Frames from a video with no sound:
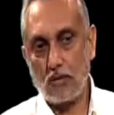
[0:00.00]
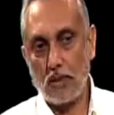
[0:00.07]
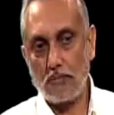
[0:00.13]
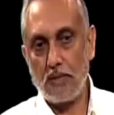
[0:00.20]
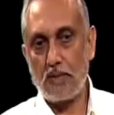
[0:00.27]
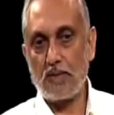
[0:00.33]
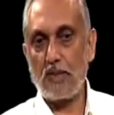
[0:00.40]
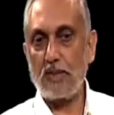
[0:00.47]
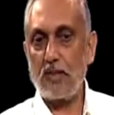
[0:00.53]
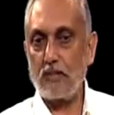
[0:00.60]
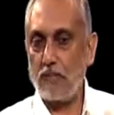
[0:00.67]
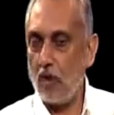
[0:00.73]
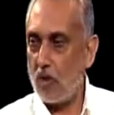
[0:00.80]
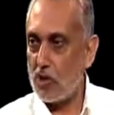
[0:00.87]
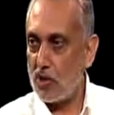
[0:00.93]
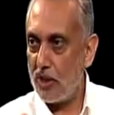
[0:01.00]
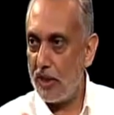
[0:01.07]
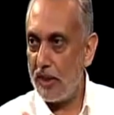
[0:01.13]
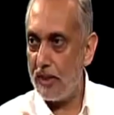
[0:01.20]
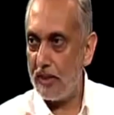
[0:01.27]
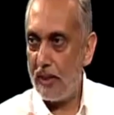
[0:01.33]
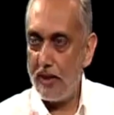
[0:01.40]
on my message, I'm not
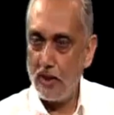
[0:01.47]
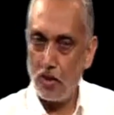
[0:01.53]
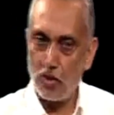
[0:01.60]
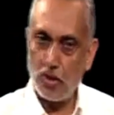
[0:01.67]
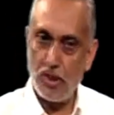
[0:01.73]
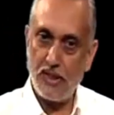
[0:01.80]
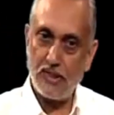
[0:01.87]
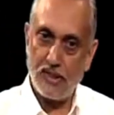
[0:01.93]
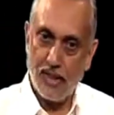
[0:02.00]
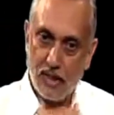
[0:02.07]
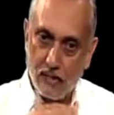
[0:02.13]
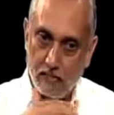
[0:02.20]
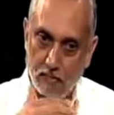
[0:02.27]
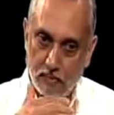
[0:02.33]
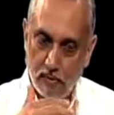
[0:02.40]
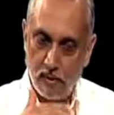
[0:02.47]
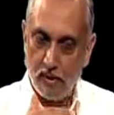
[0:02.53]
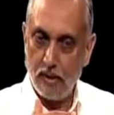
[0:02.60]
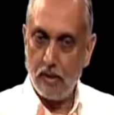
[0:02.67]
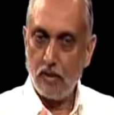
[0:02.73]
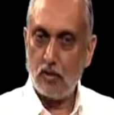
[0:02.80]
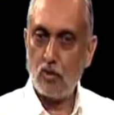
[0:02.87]
sharing, I usually tend
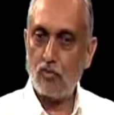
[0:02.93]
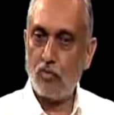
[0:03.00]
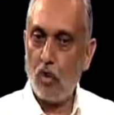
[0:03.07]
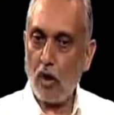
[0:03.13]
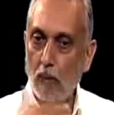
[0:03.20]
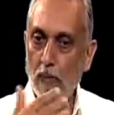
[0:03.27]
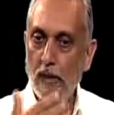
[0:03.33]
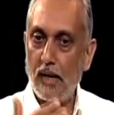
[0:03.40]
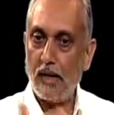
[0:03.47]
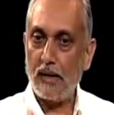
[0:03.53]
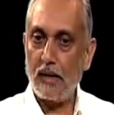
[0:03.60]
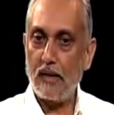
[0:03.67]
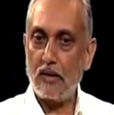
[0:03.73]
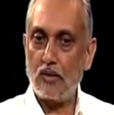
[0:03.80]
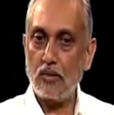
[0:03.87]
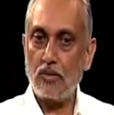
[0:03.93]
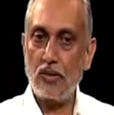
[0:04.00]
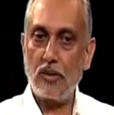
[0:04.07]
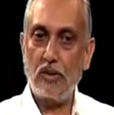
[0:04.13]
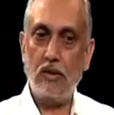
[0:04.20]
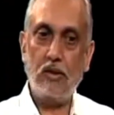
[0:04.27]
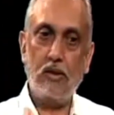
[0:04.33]
to fall back into
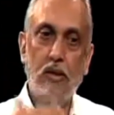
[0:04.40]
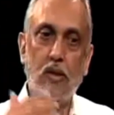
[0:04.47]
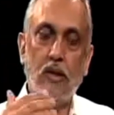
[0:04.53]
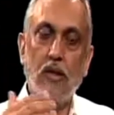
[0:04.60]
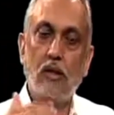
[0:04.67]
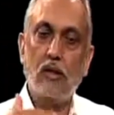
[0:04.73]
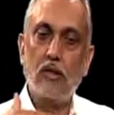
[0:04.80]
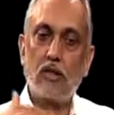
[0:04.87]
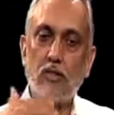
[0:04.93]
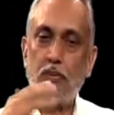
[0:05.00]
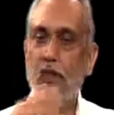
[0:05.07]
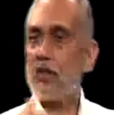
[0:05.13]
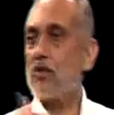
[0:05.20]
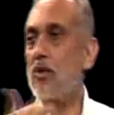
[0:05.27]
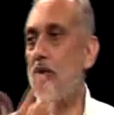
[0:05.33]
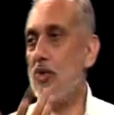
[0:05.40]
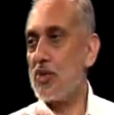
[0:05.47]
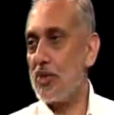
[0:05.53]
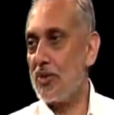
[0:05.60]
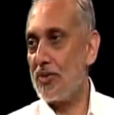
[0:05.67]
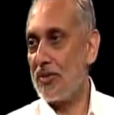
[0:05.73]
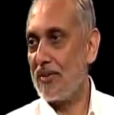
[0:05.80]
the spiritual
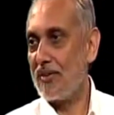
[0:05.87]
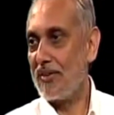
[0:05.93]
ocean.